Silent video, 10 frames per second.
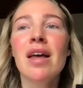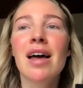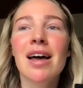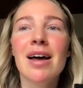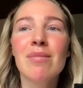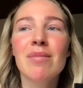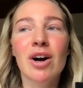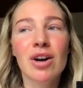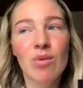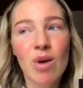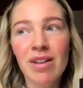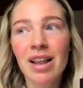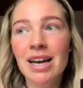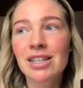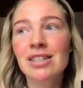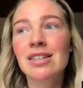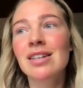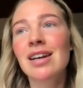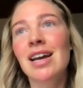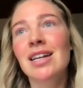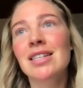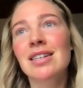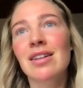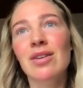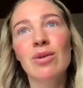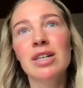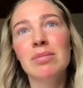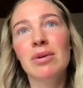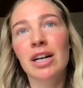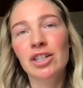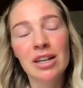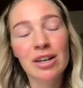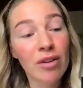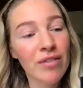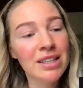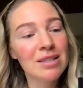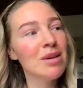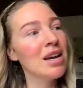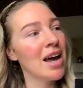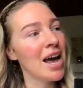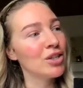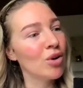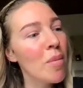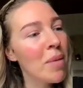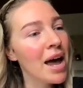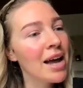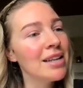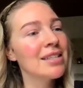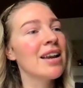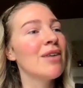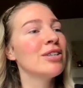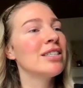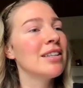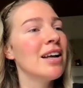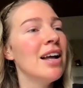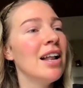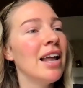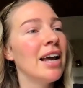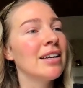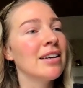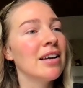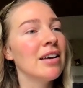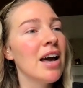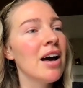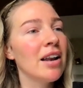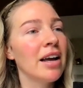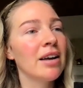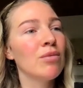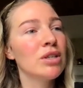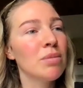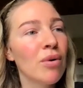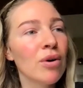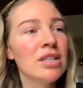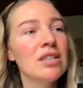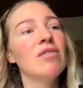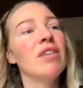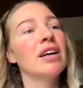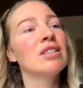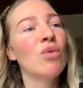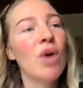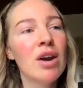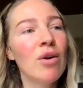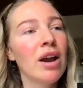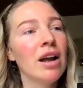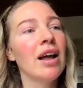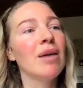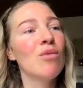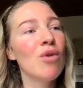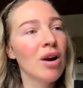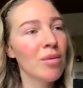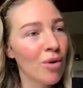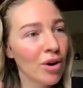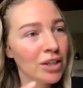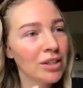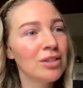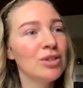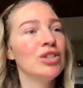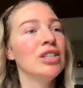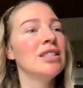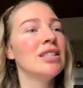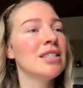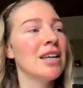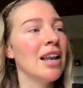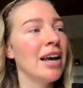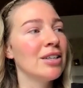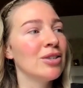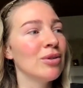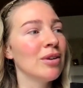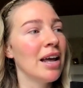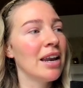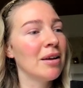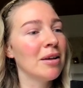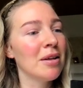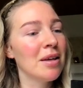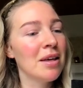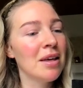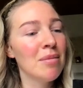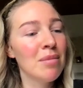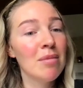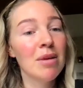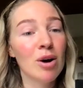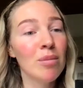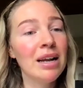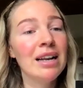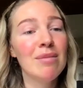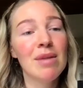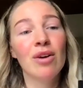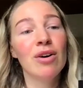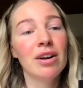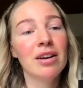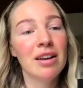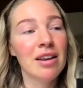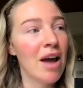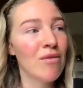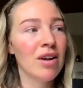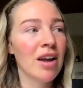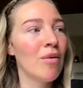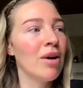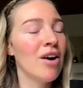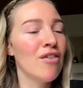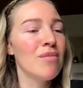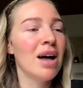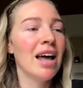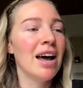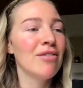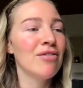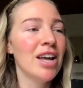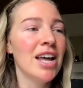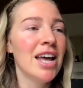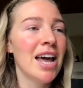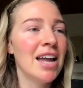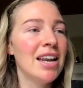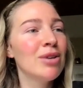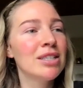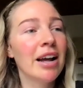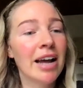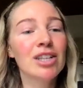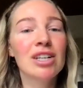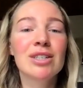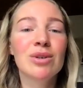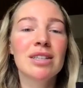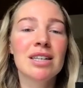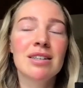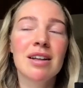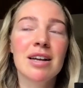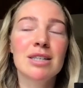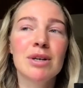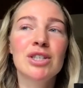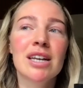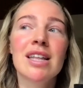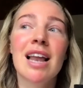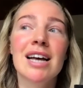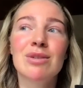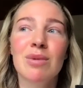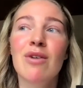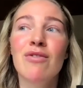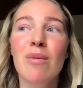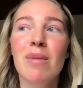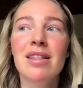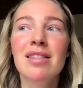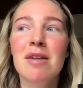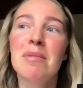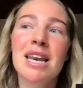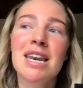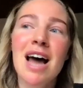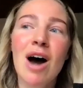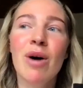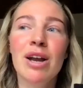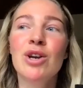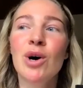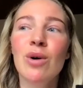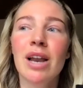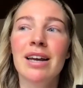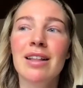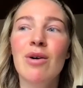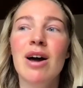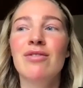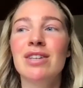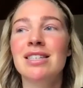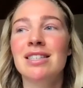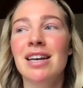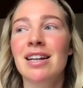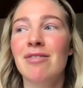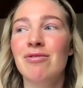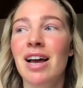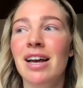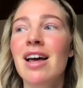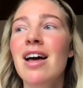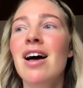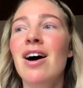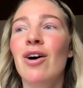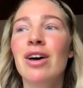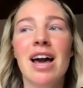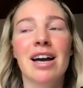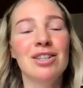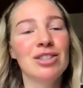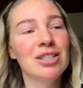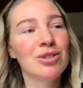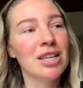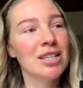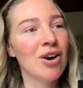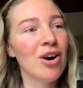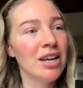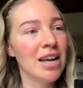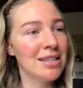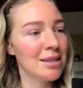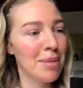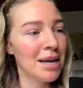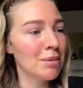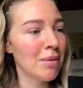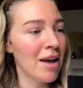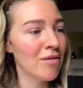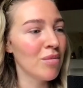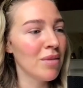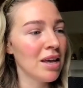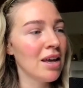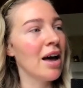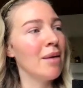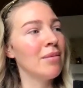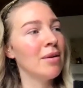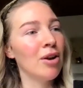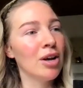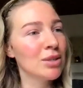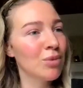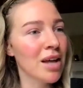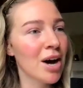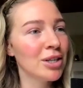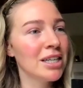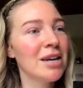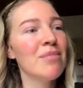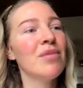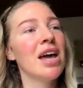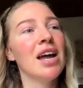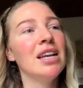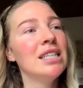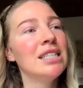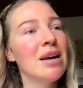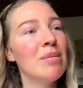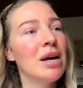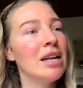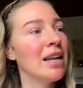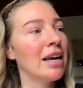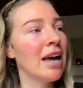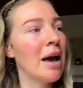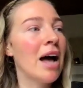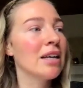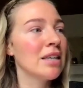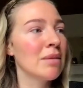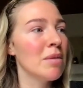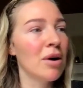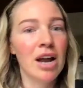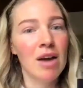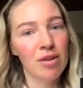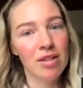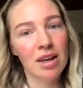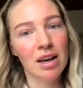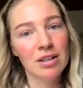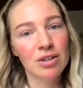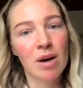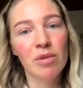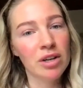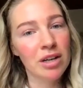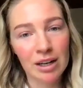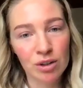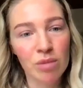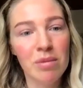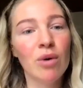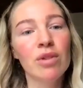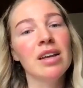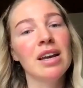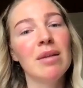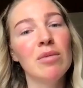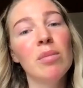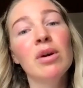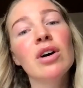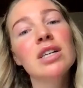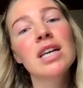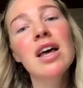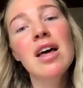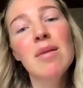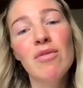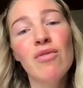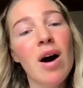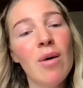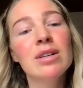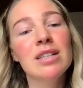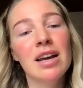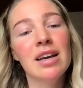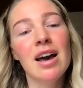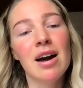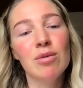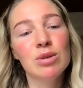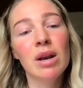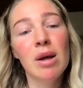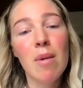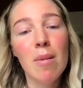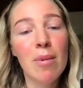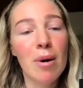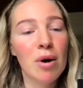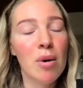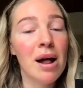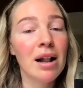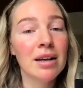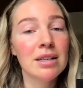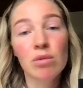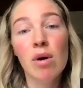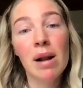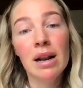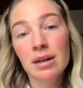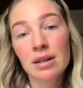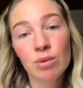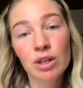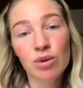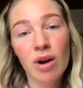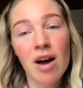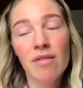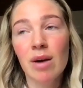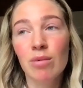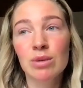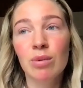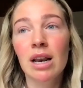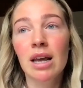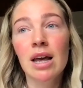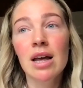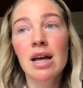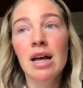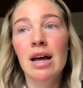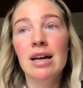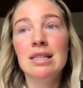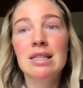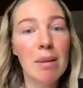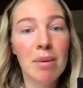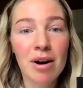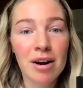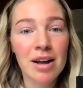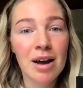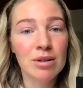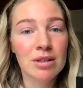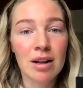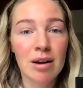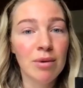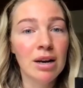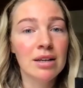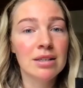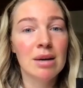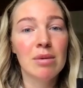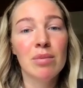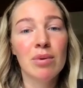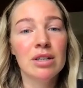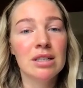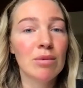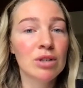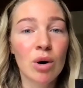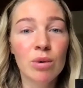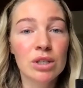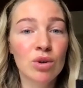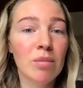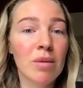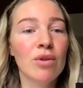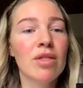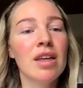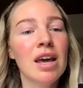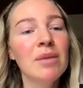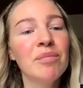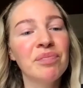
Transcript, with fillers: Um, I got a revelation, and uh, the Holy Spirit actually convicted me, and I had to repent. And I was like, yeah, like it was a process of like surrendering like more and more to Jesus, and like to letting he be completely my Lord in every area of my life. And he was like actually doing this, uh, especially in the last three or four months. But now I know, like now I have this thing that like, oh yeah, I can just trust God. He has the best plan for me. I'm lost without him and I need him. And like, I ask him about everything. So I'm not like doing my own thing anymore, because before I was like, yeah, I was really re- rebellious, and rebellion is witchcraft. I was really uh, stubborn. I was uh, really a stubborn person. I was always doing my own thing.